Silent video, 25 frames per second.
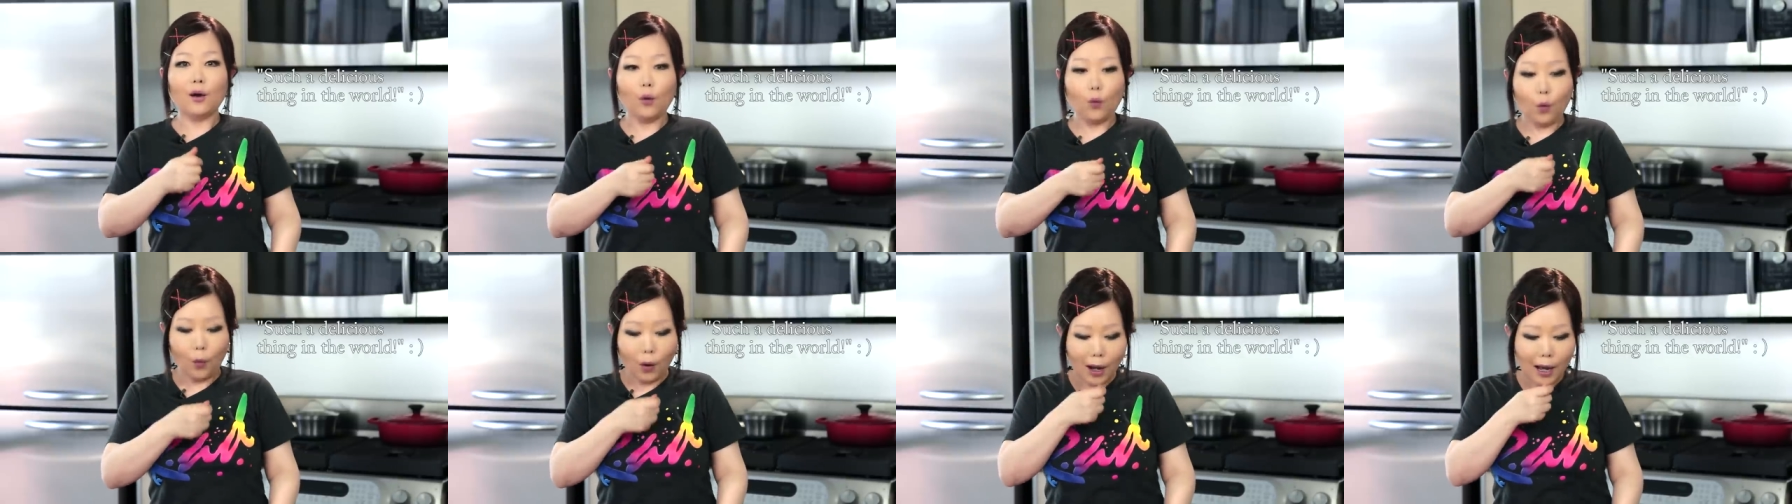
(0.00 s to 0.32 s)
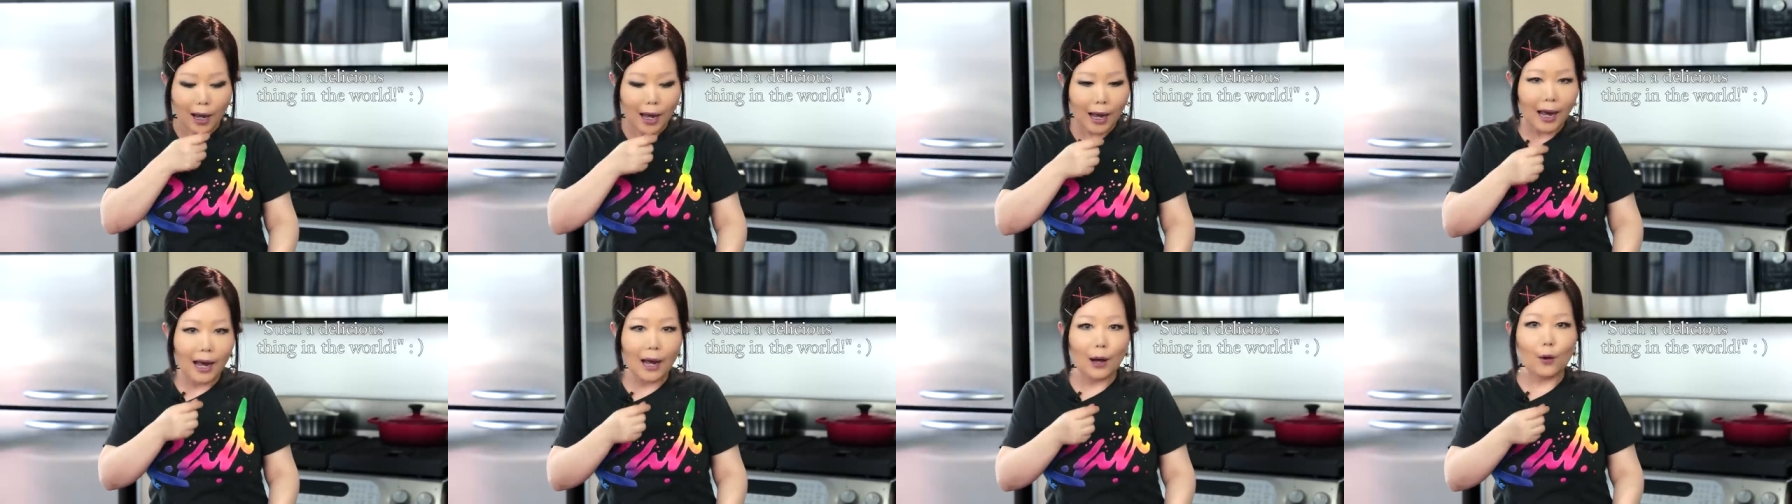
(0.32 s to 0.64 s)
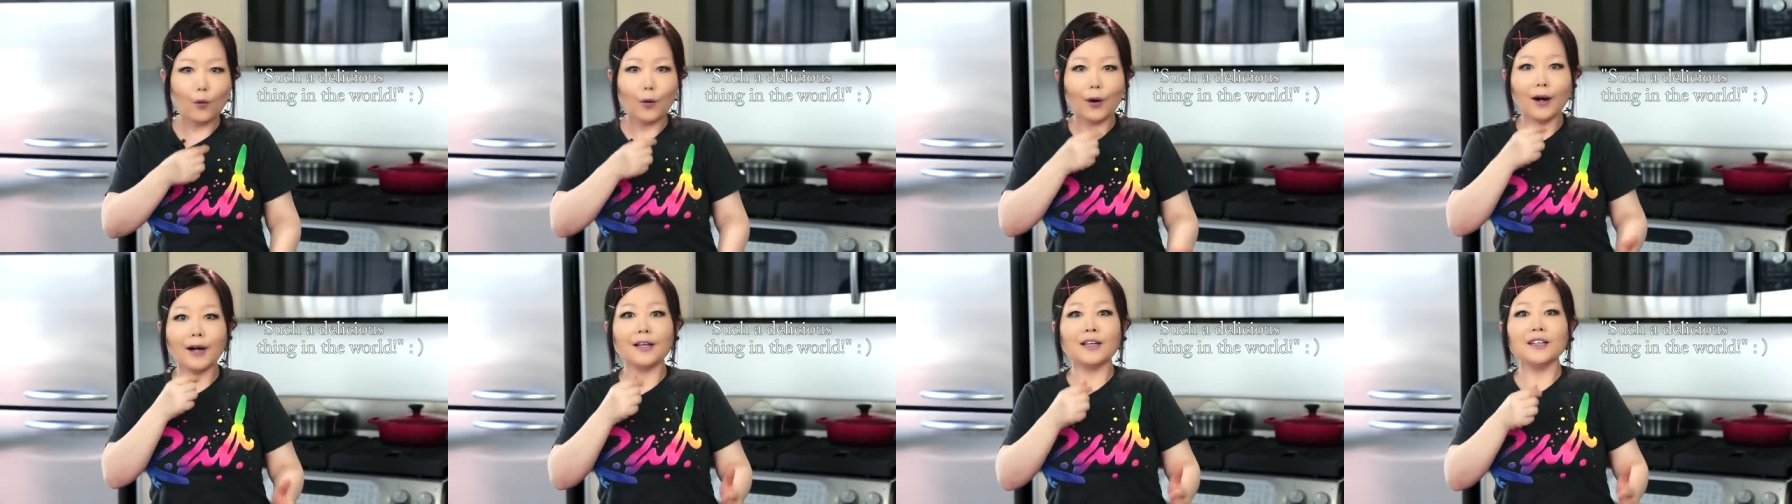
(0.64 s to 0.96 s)

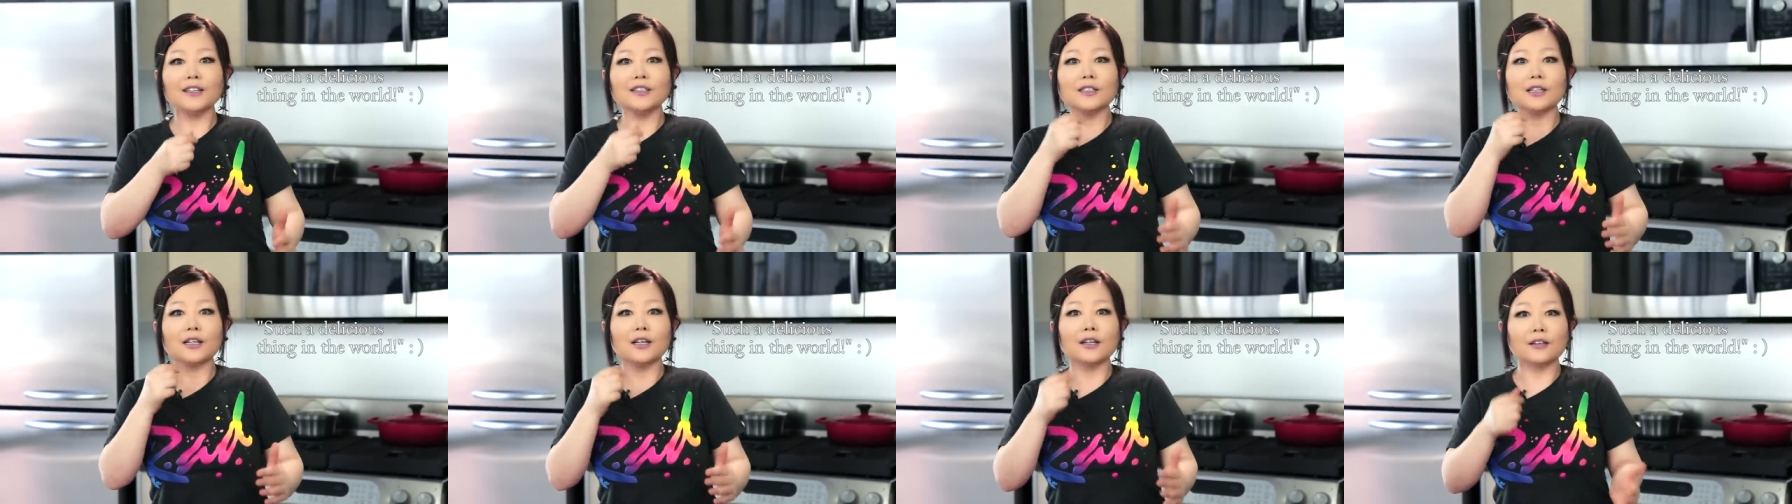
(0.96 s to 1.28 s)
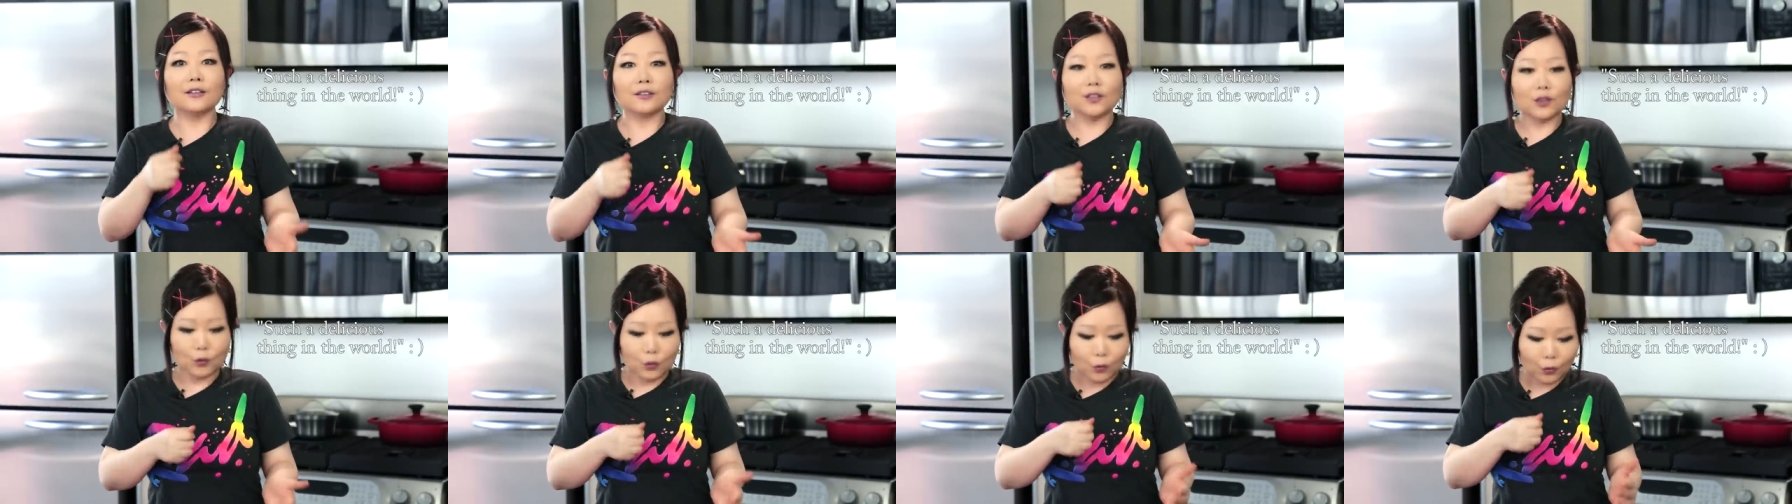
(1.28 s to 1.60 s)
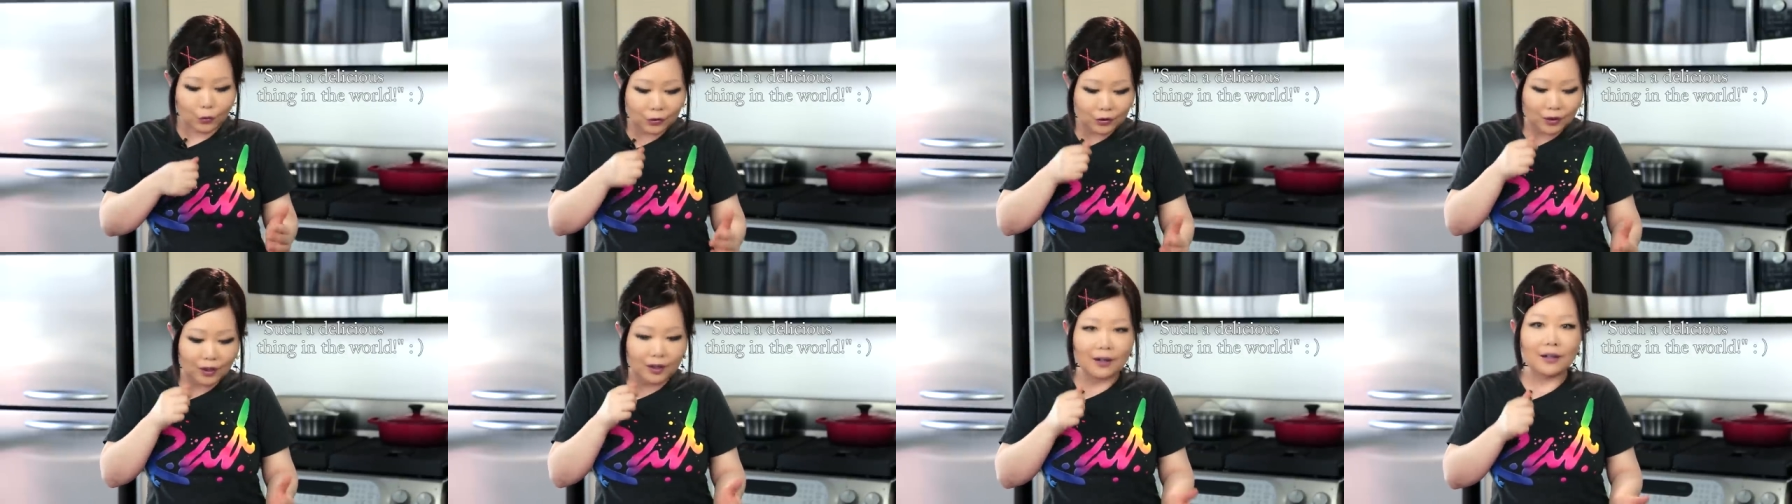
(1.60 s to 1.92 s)
Wow, what is it?
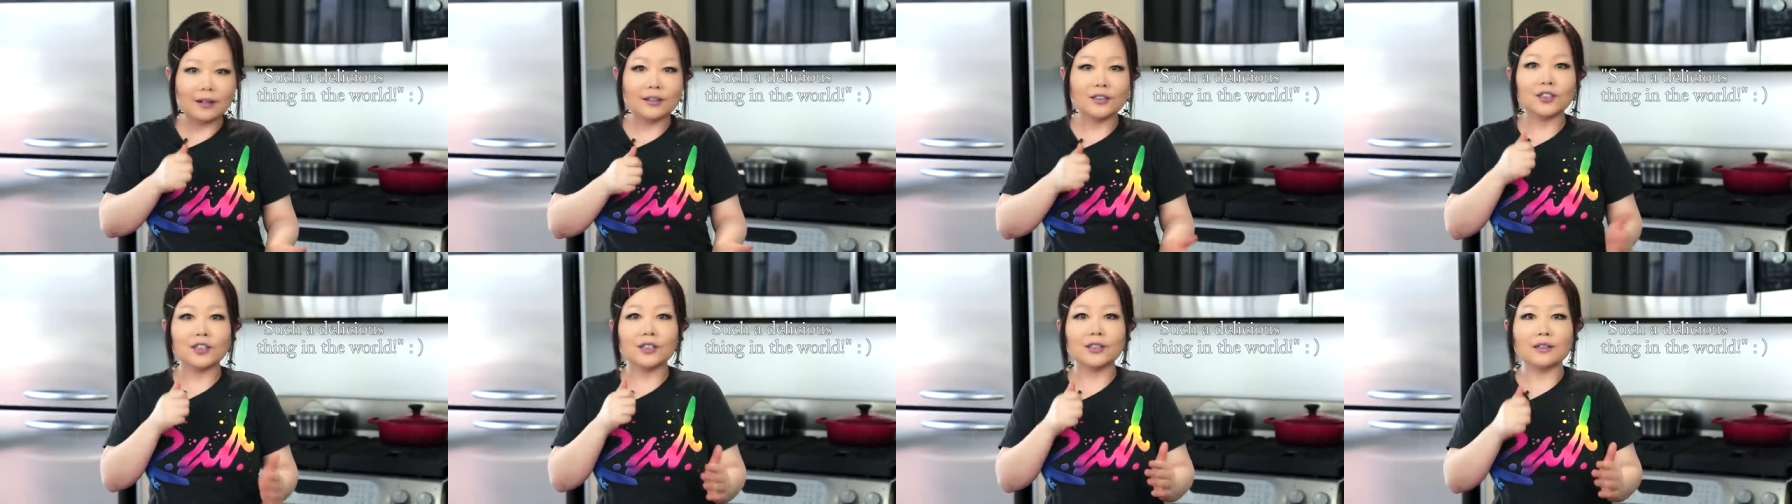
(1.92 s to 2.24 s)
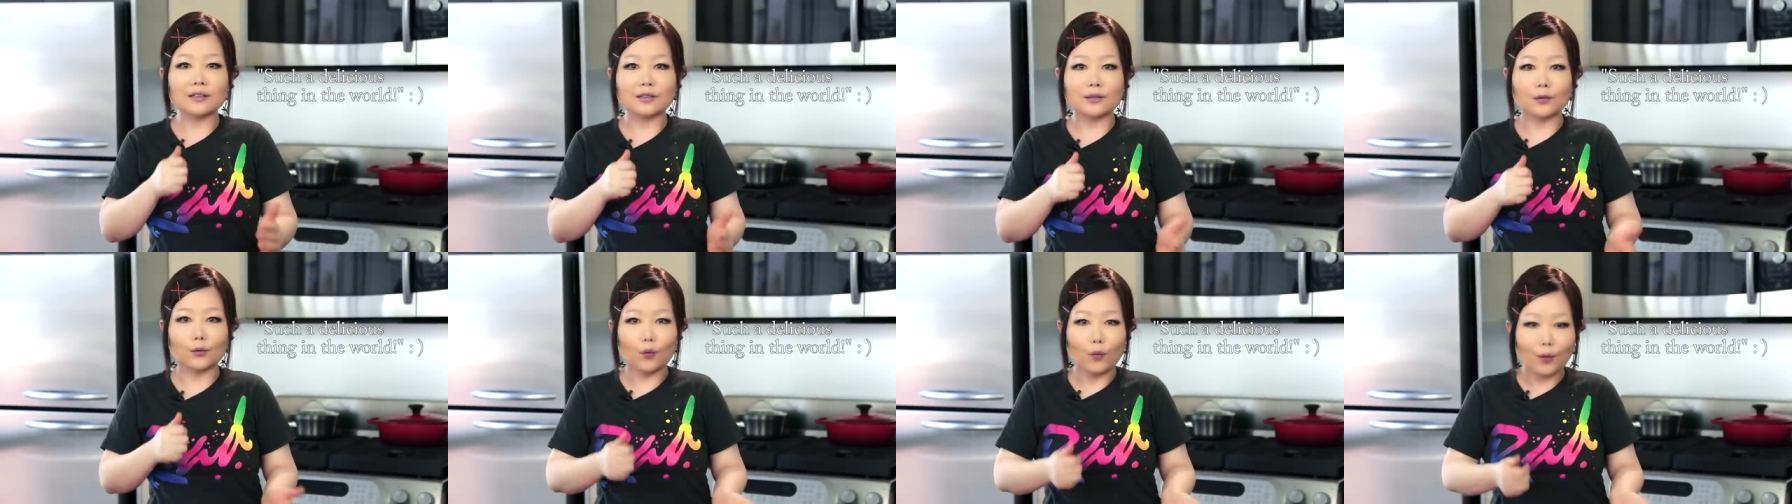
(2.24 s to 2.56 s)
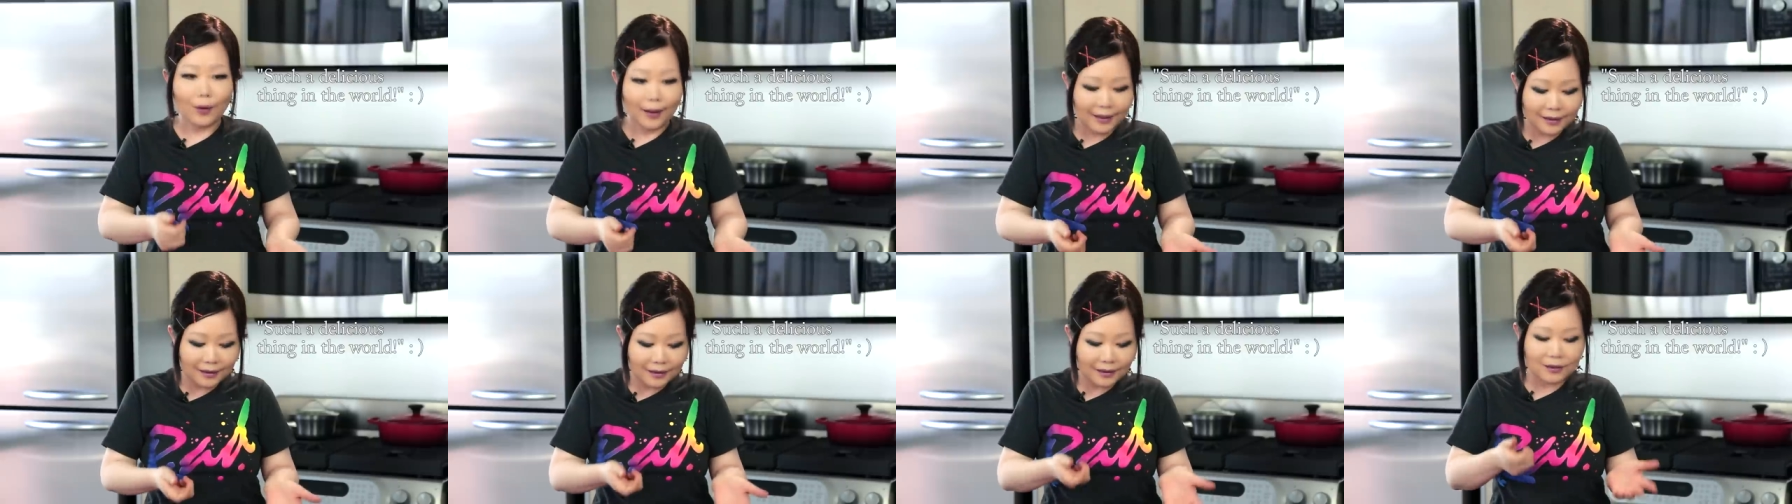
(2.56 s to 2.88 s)
So delicious.
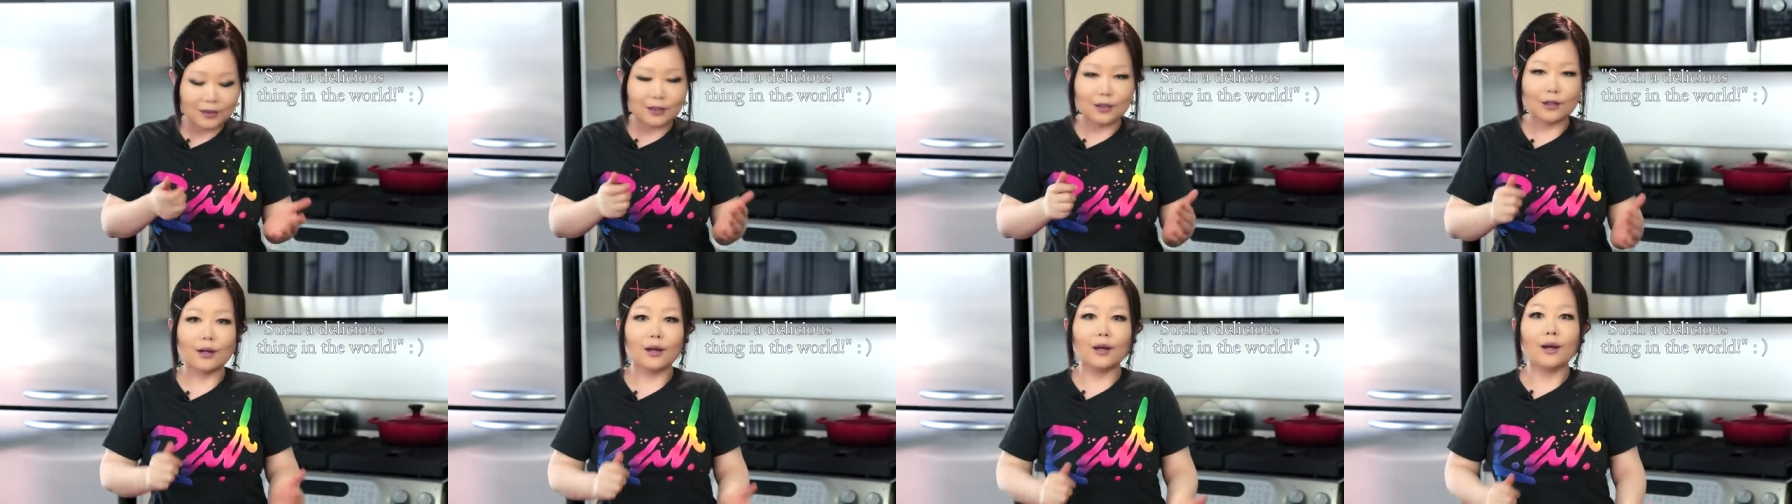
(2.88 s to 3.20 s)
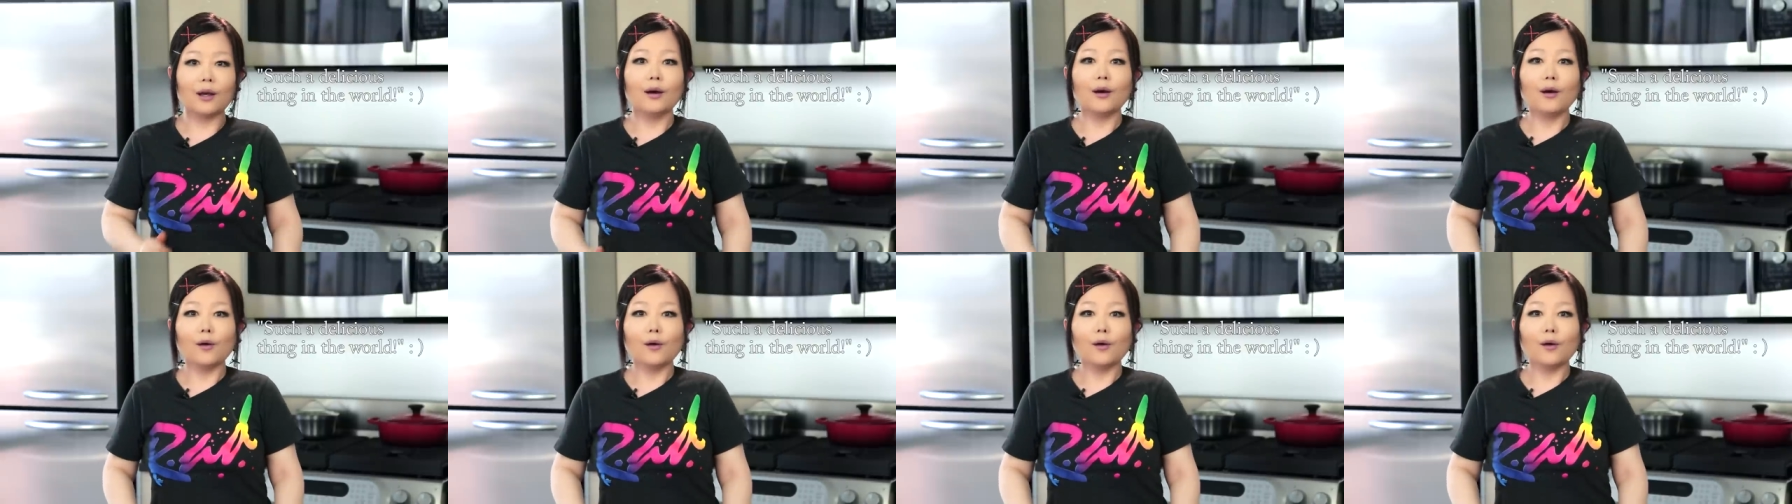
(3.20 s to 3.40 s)
What is it?